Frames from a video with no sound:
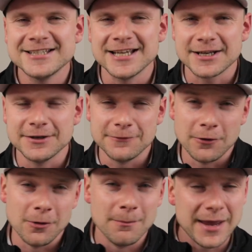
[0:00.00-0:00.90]
Second of
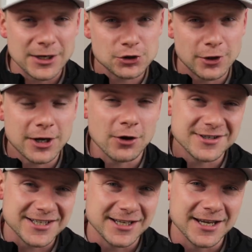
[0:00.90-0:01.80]
all, make sure you
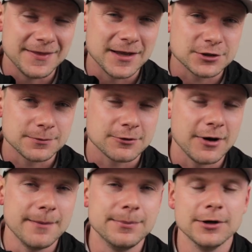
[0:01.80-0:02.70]
consider hitting that
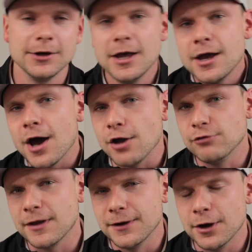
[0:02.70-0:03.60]
subscribe button and
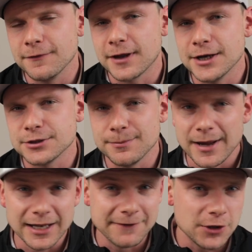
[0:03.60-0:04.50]
ring the notification
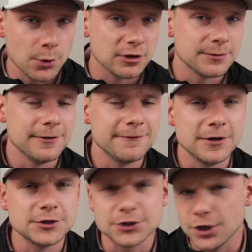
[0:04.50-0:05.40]
bell if you want to be the
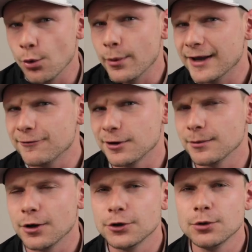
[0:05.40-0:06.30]
first to know whenever I
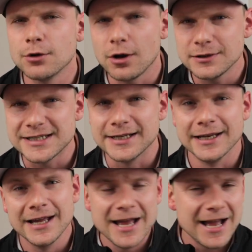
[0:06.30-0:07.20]
upload new content.